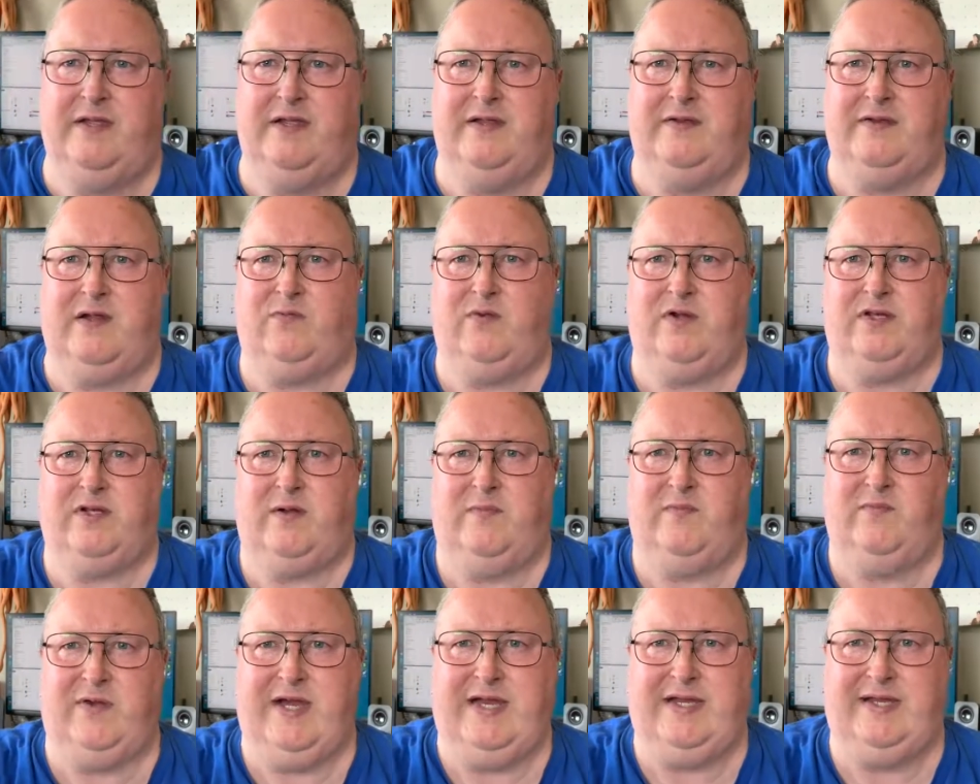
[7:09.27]
Now what
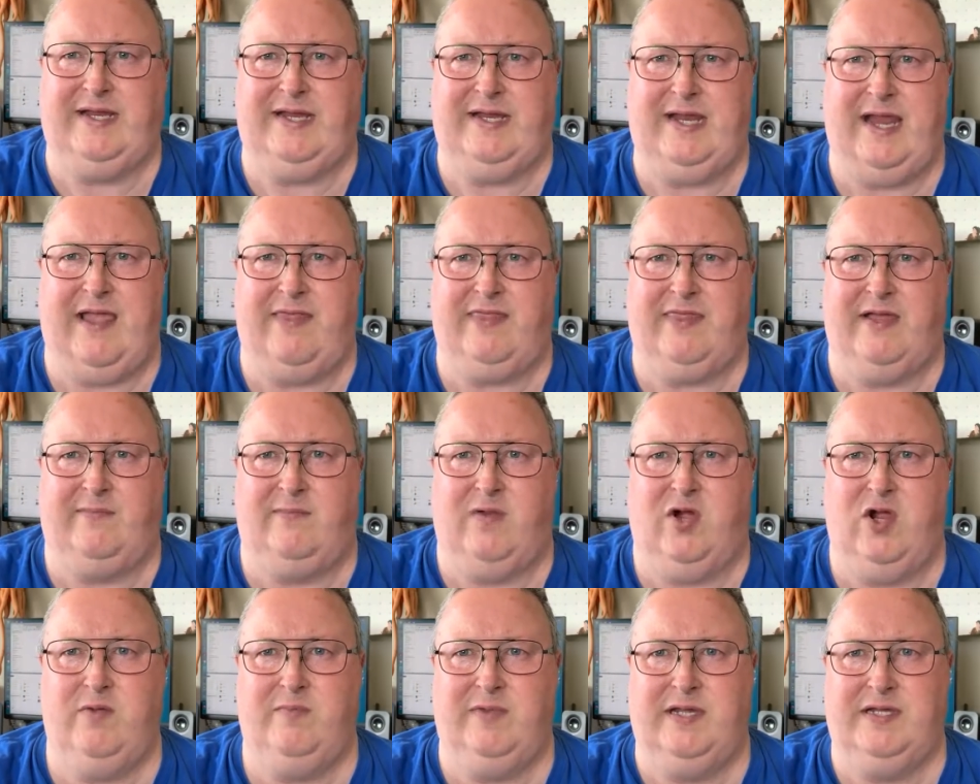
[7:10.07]
I'm reading at the
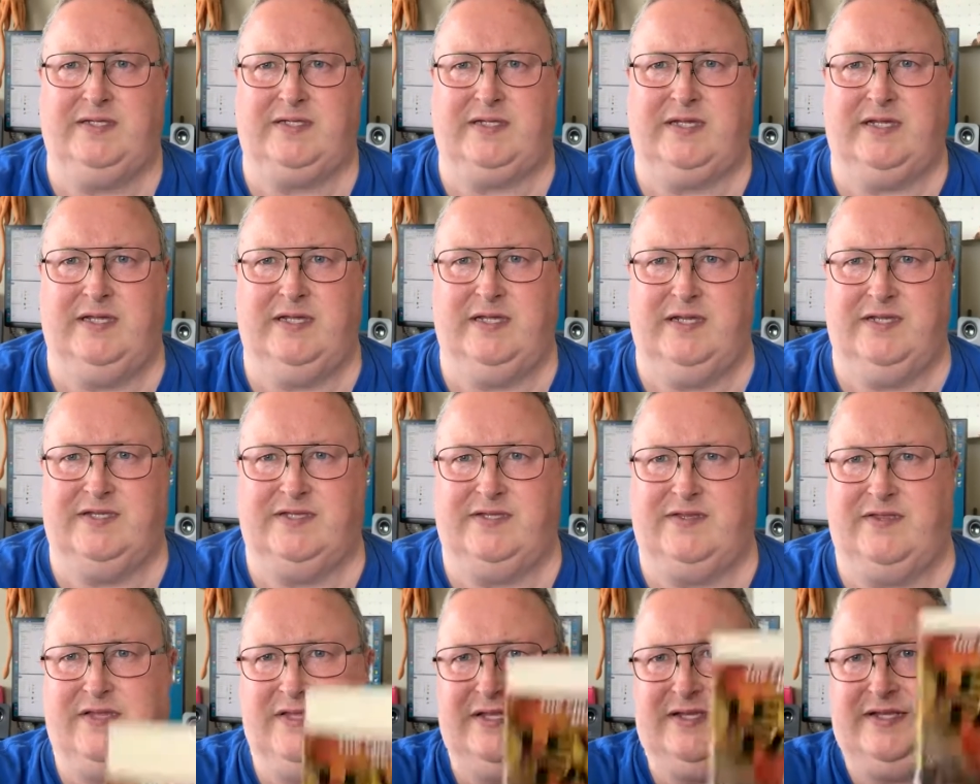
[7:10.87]
moment
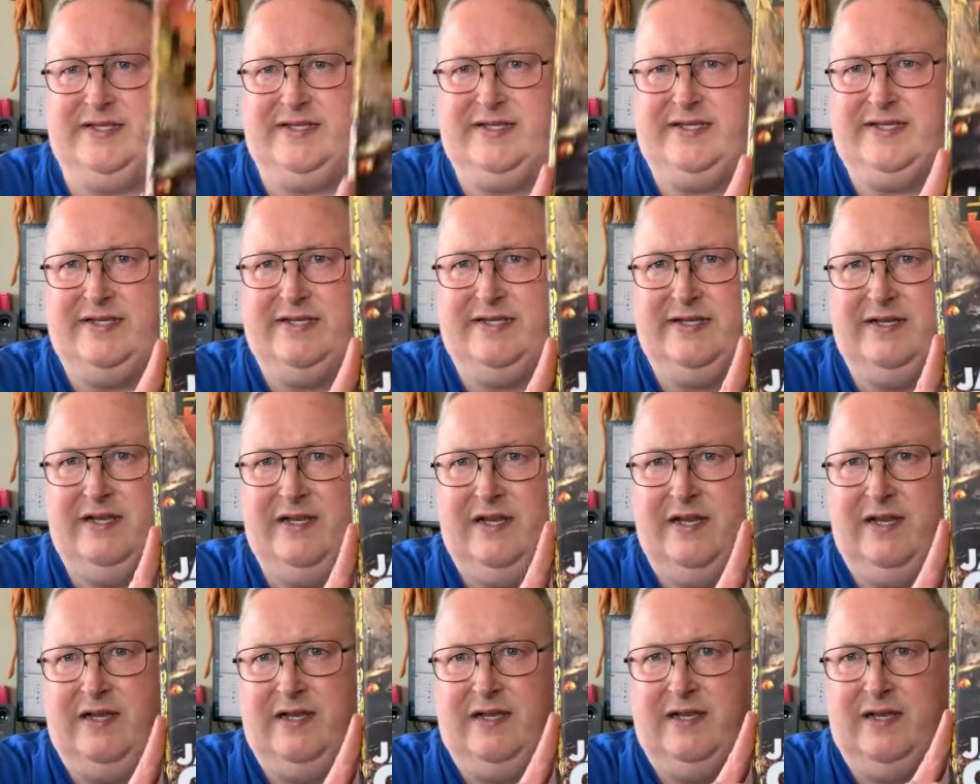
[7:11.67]
is this,
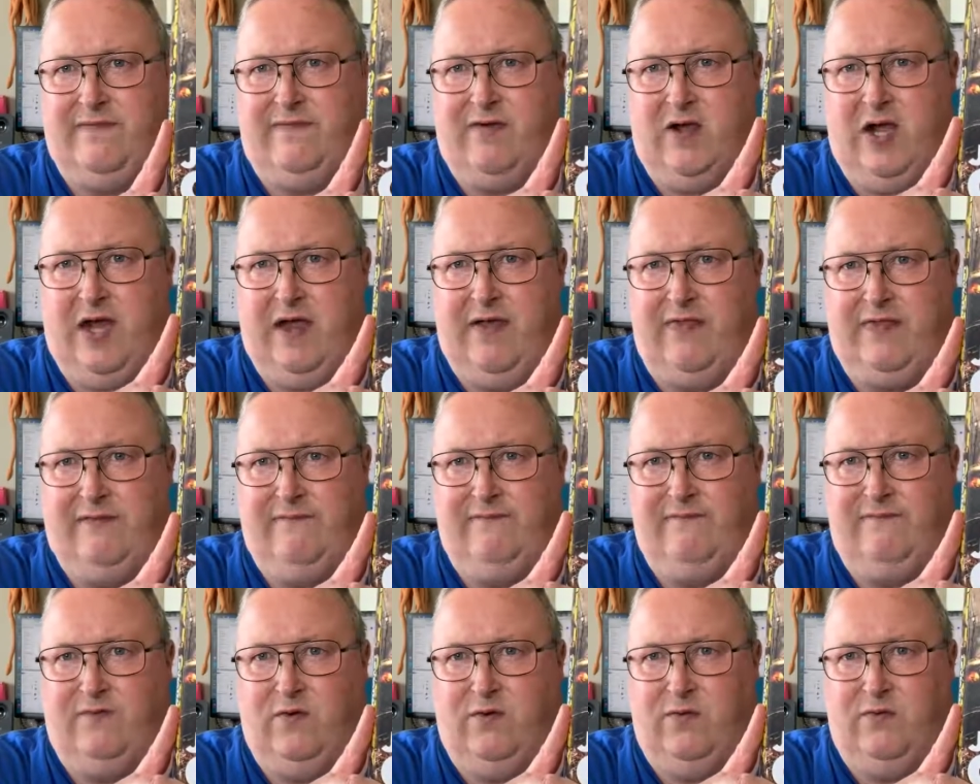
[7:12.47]

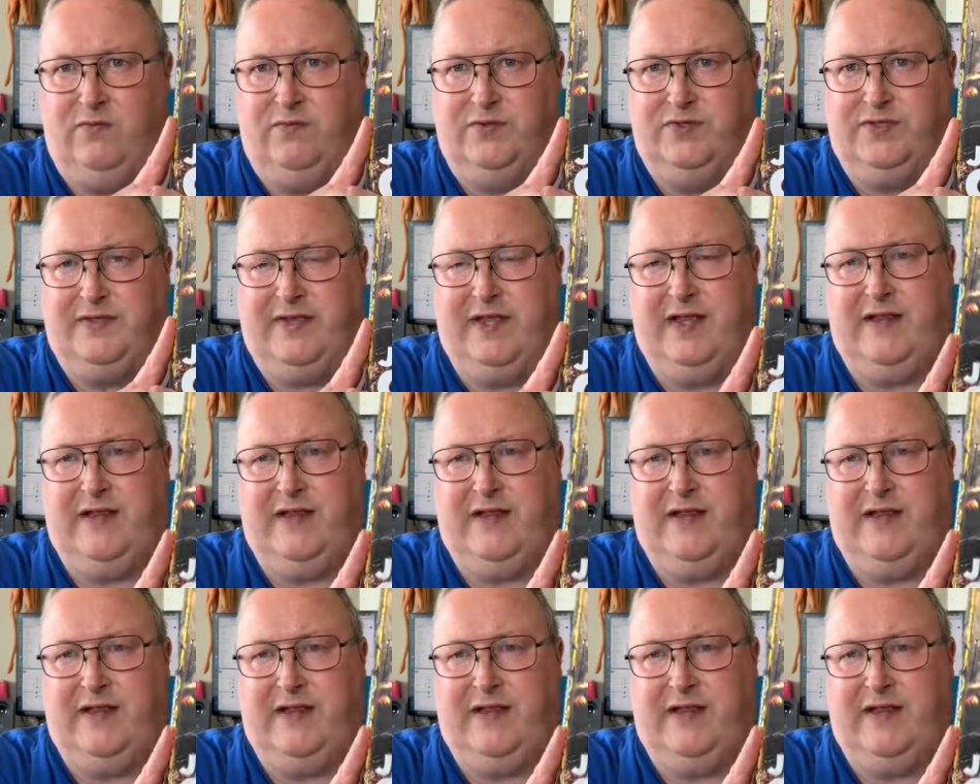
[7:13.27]
Leviathan Falls.